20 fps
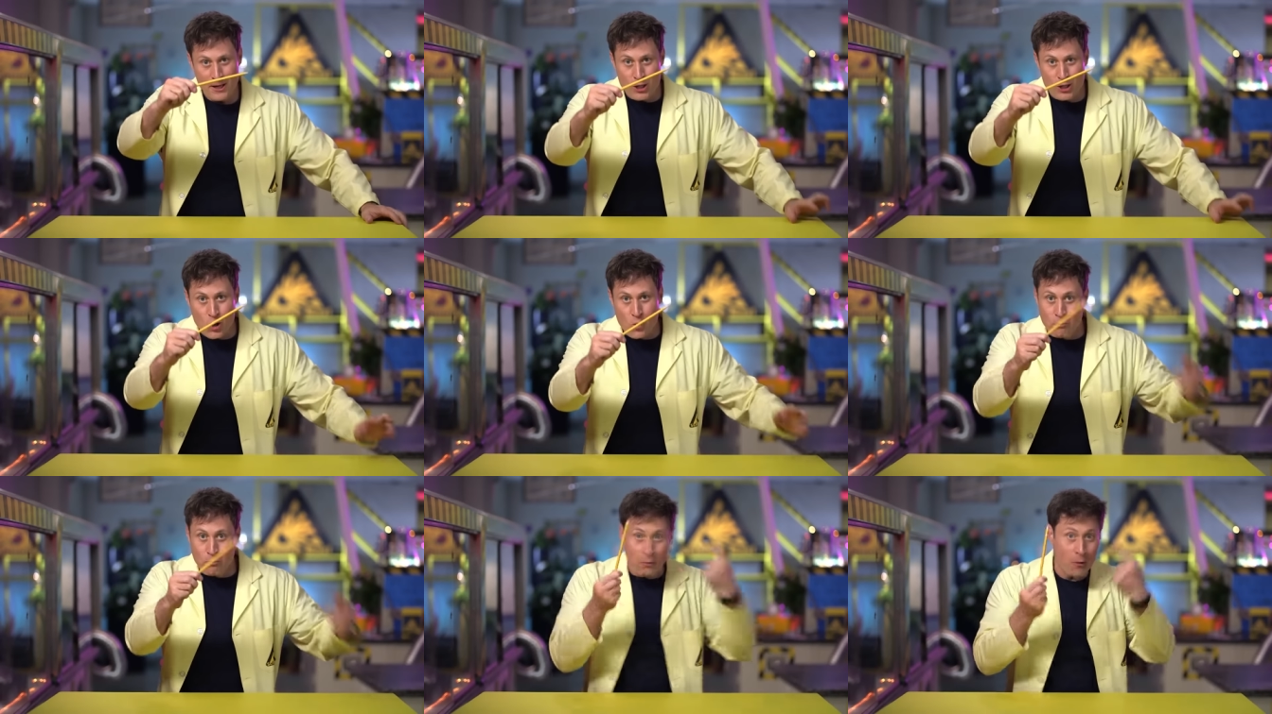
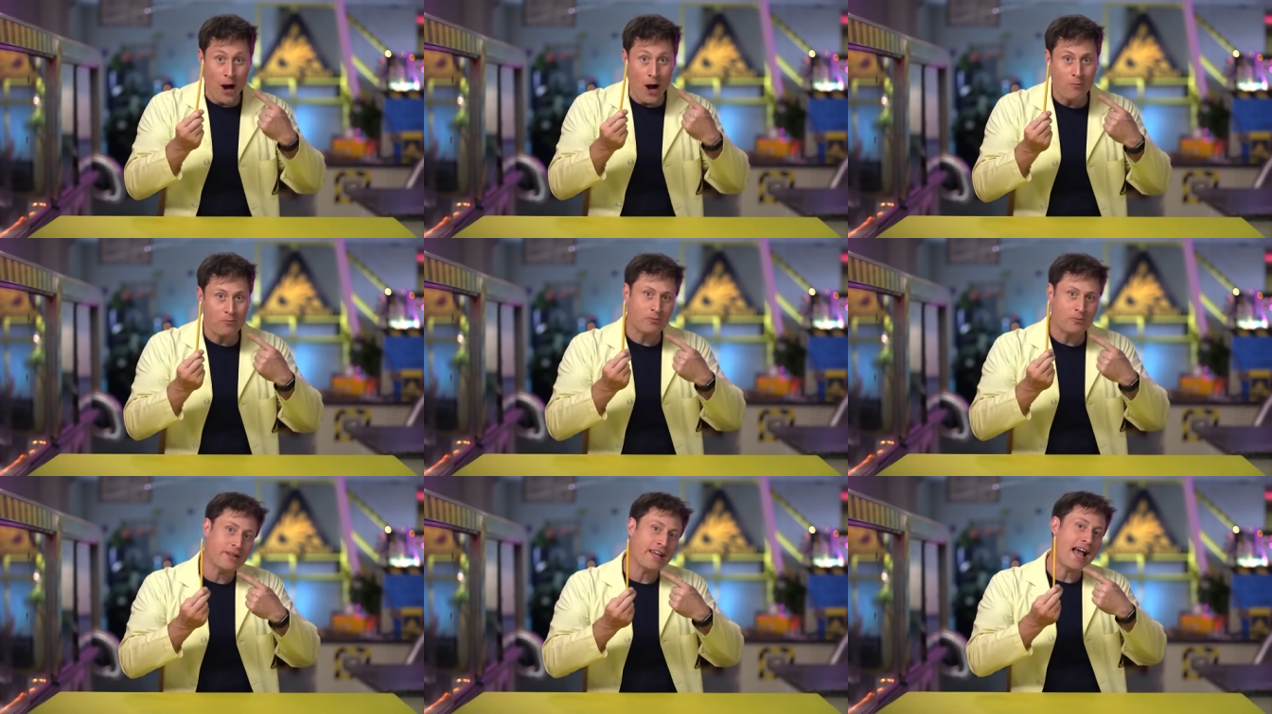You
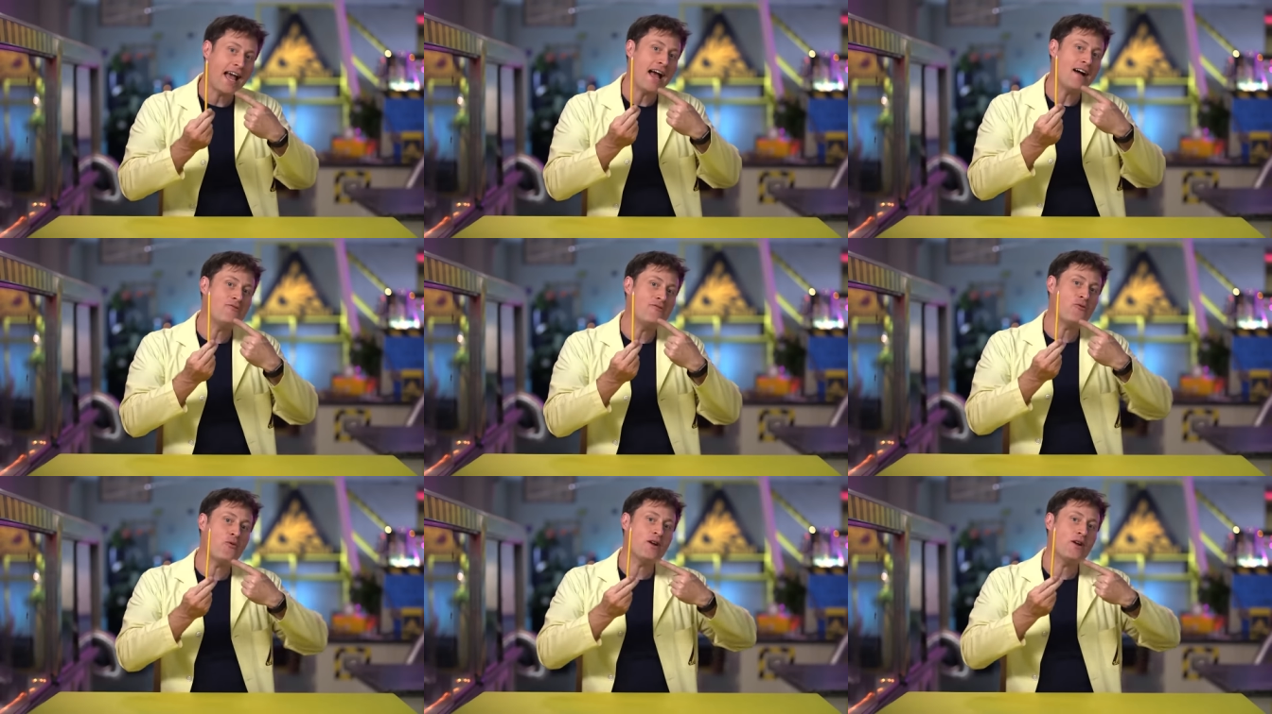probably
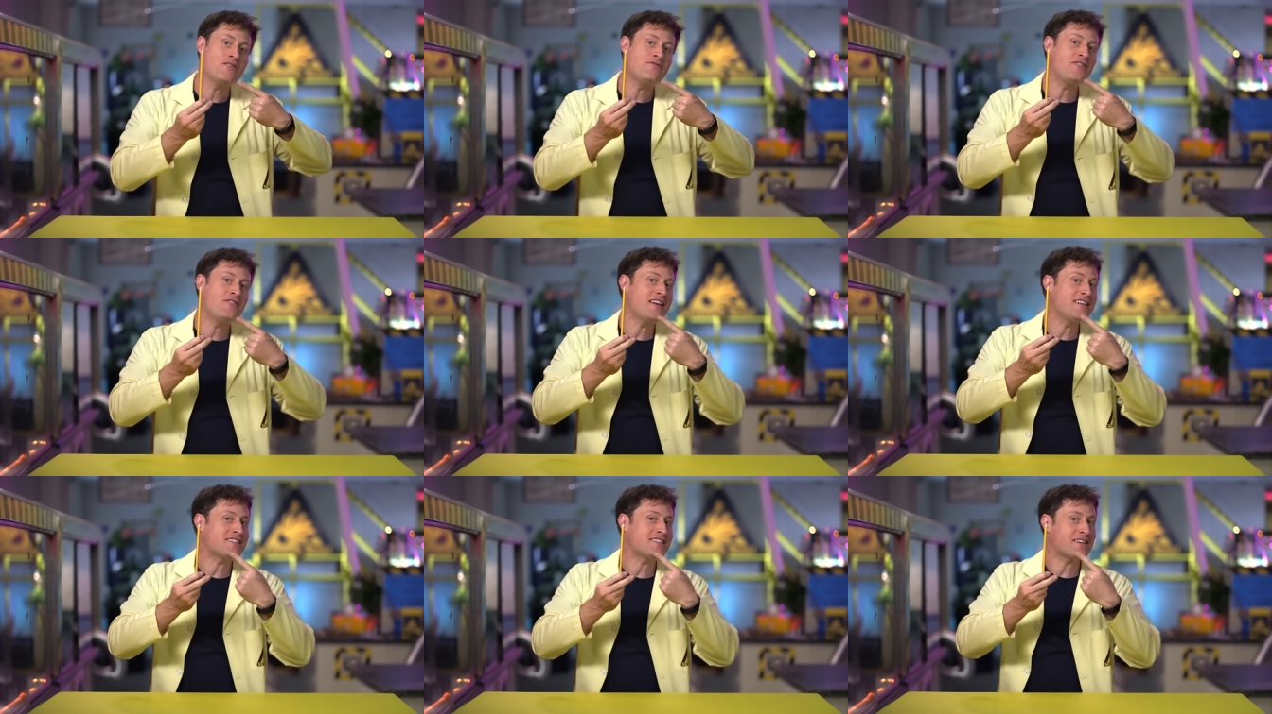have one
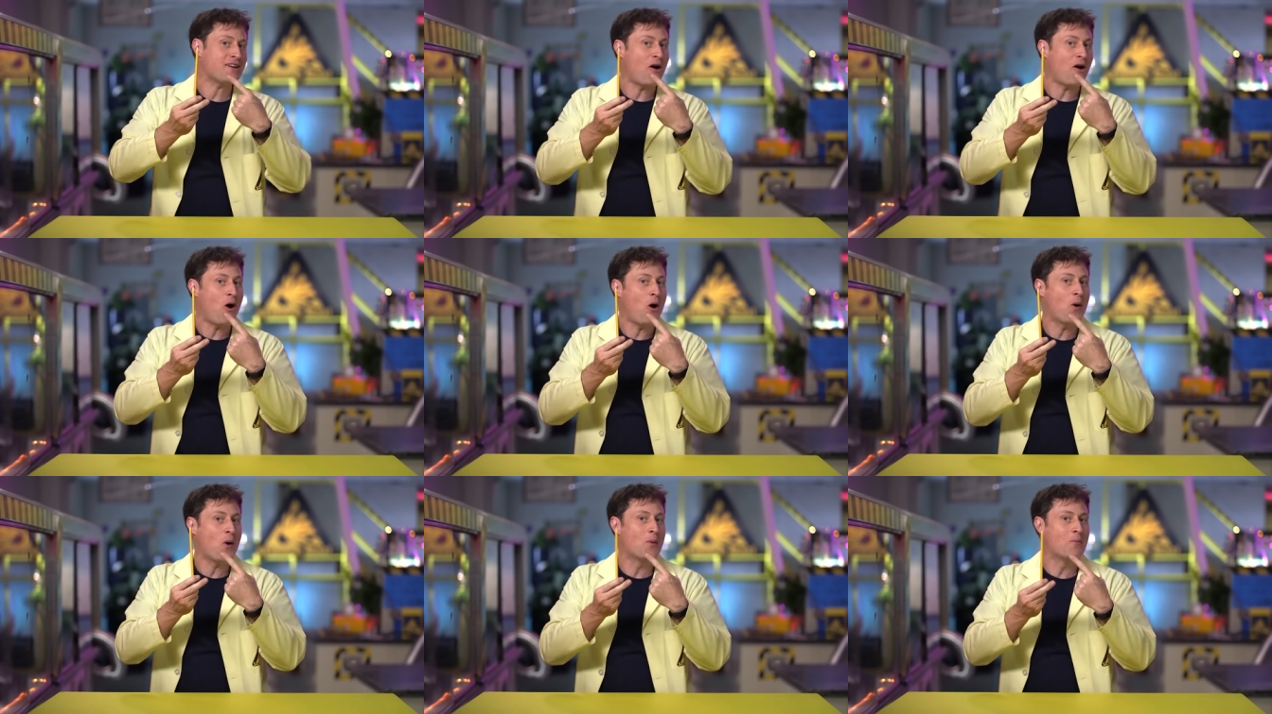of these at
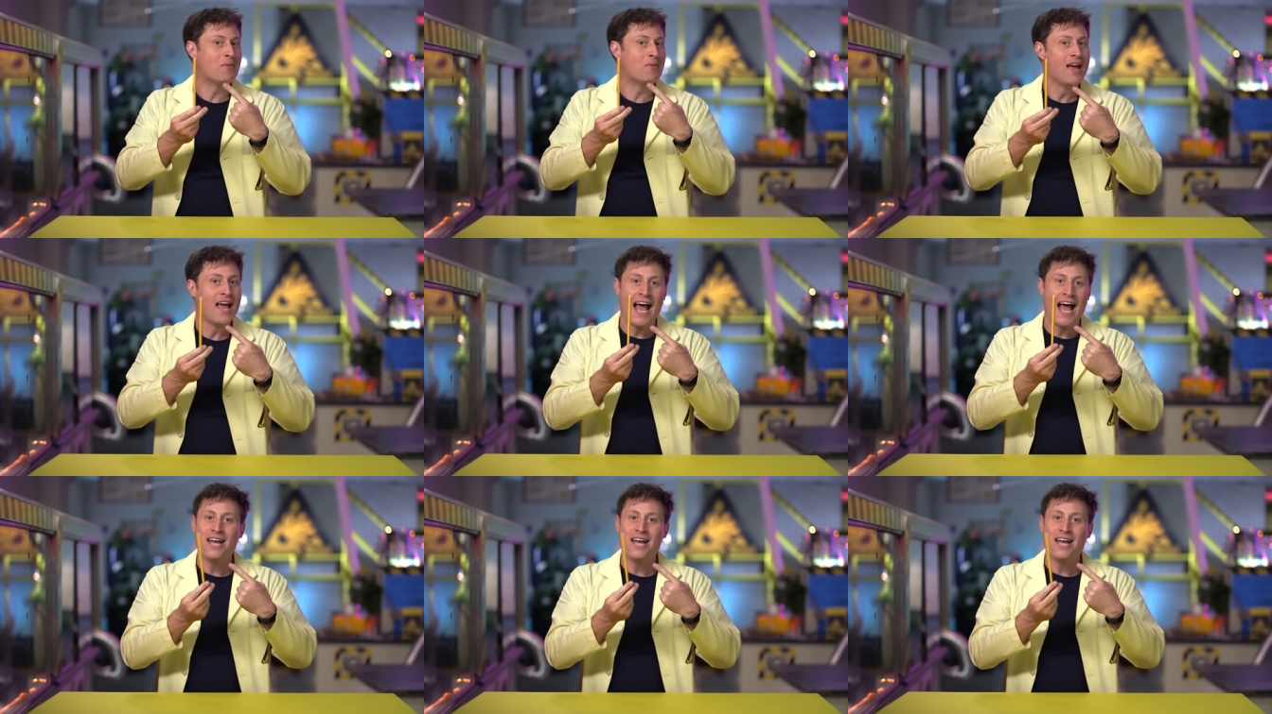home